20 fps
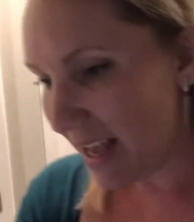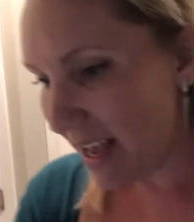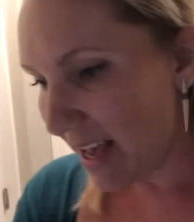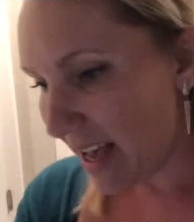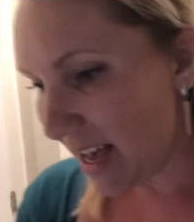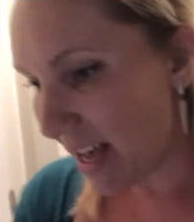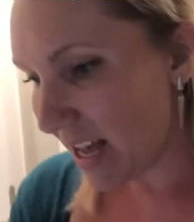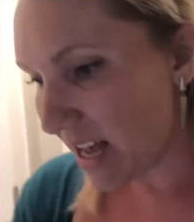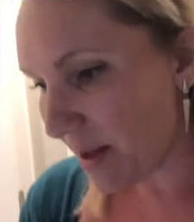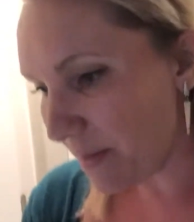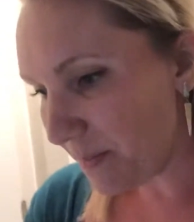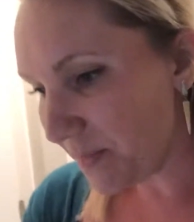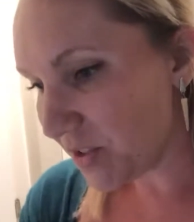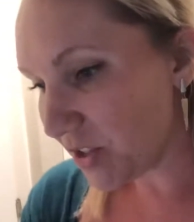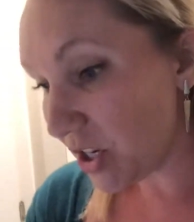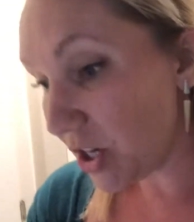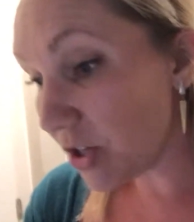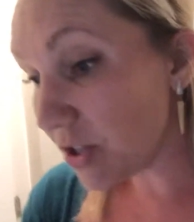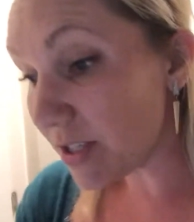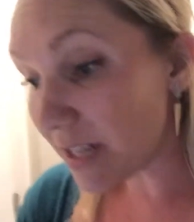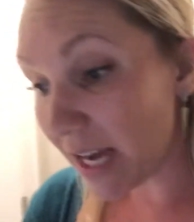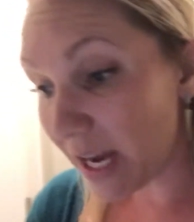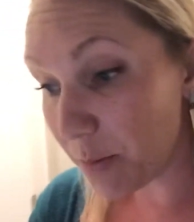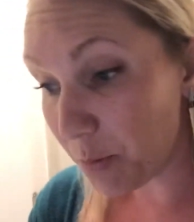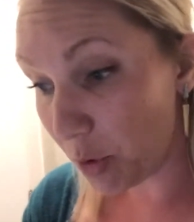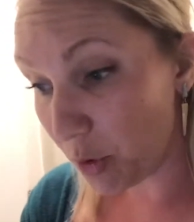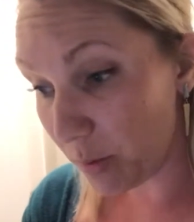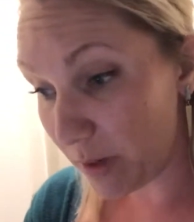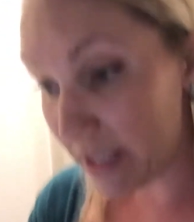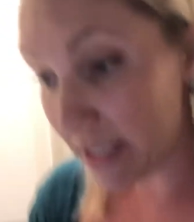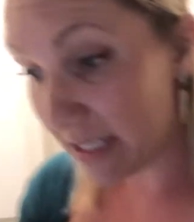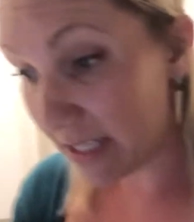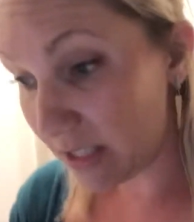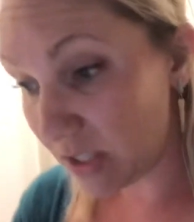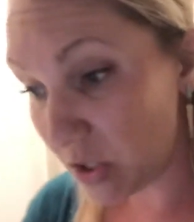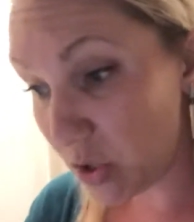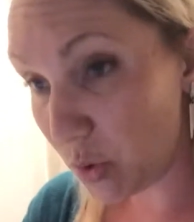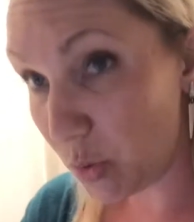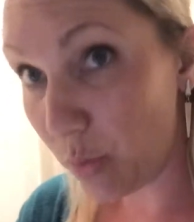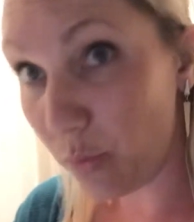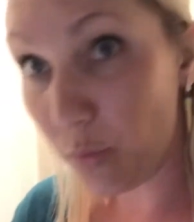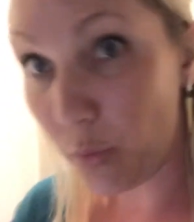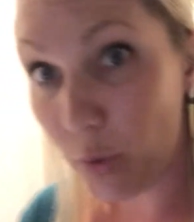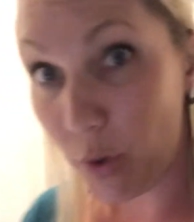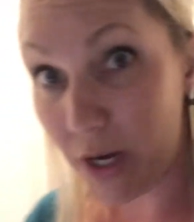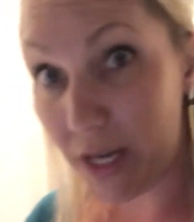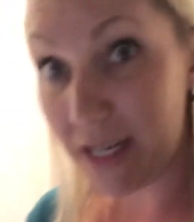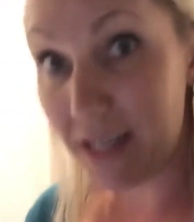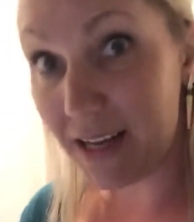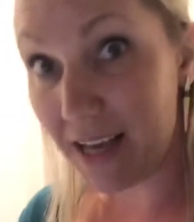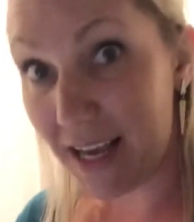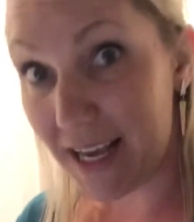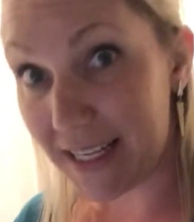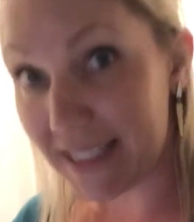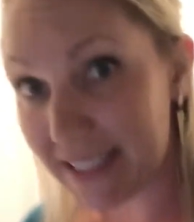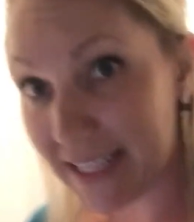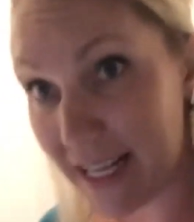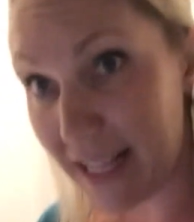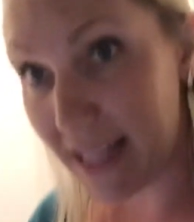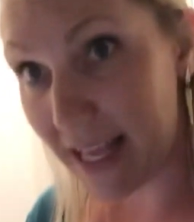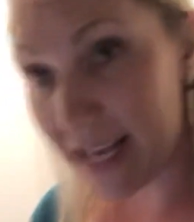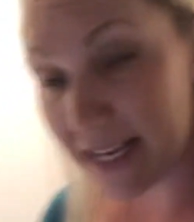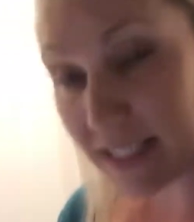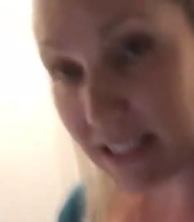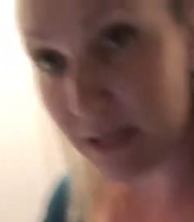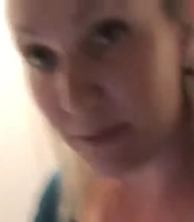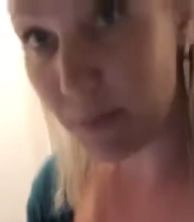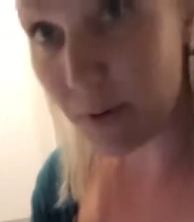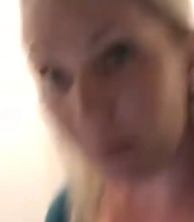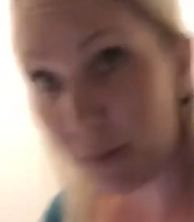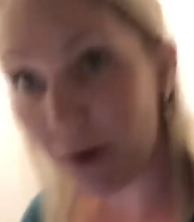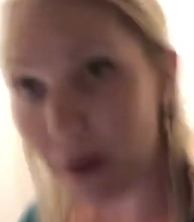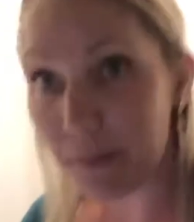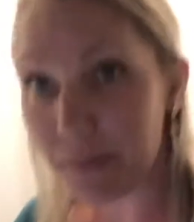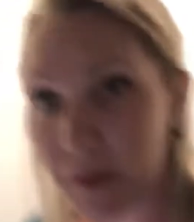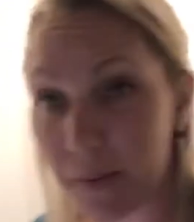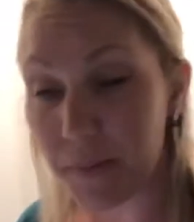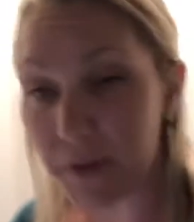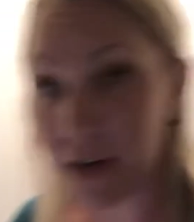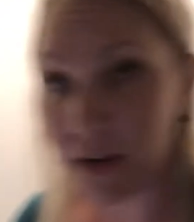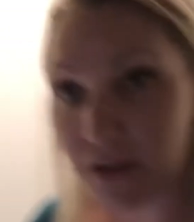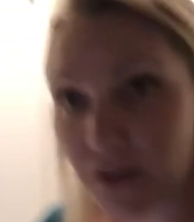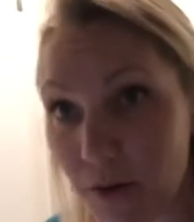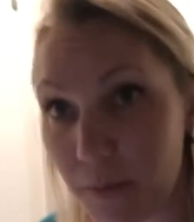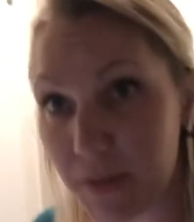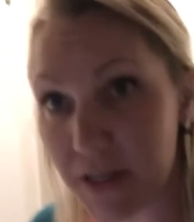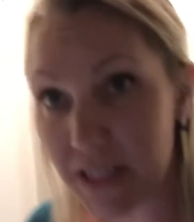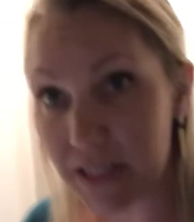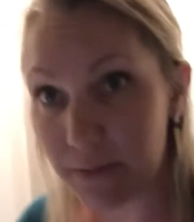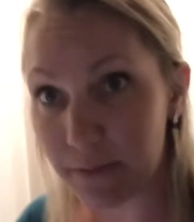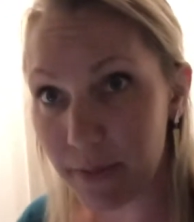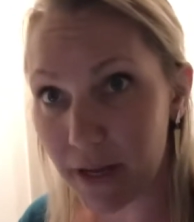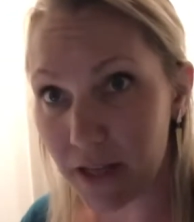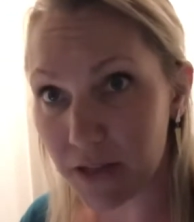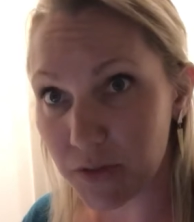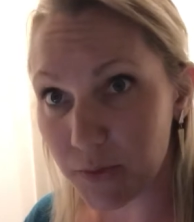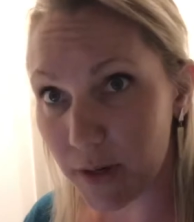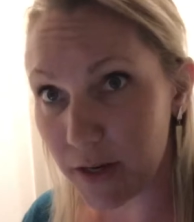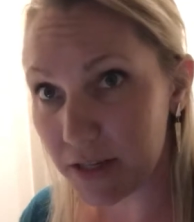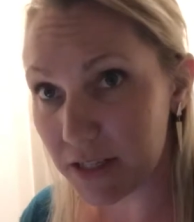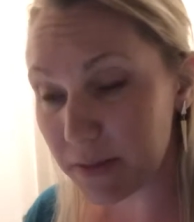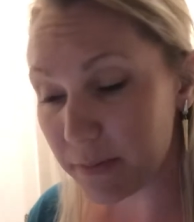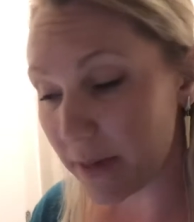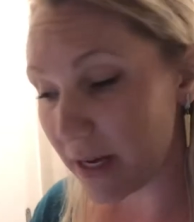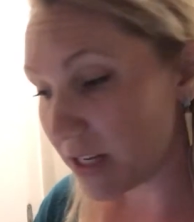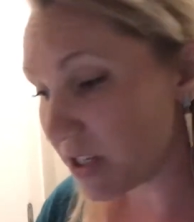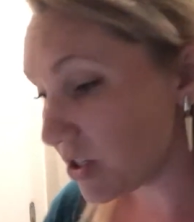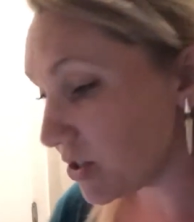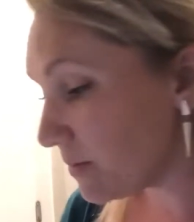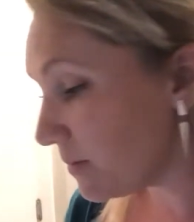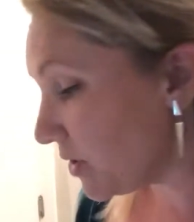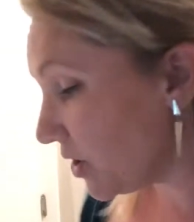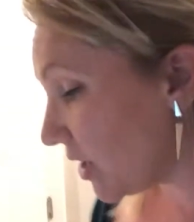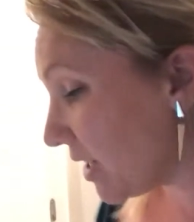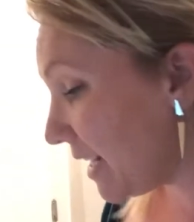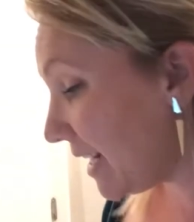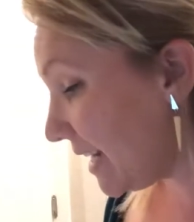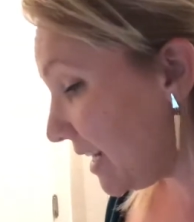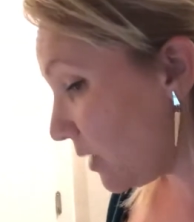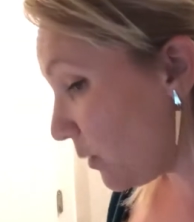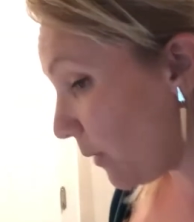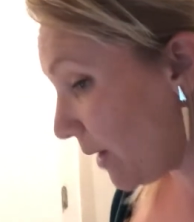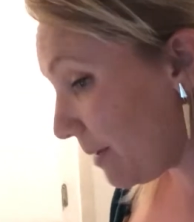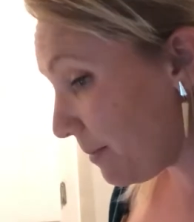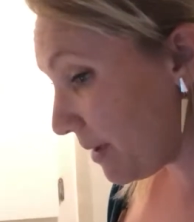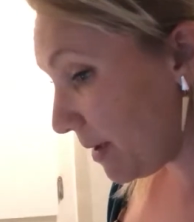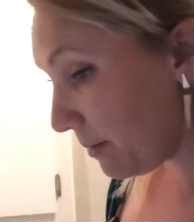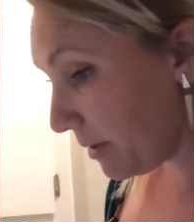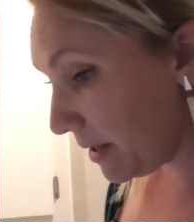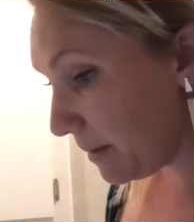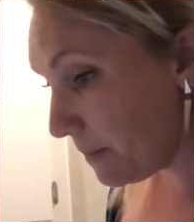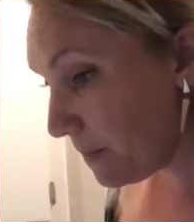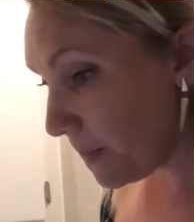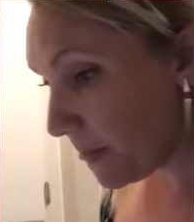So here's 9 more reasons to avoid SLS. I'm going to prop you up there and hope it doesn't bounce around as much. You're going to need to wait, baby.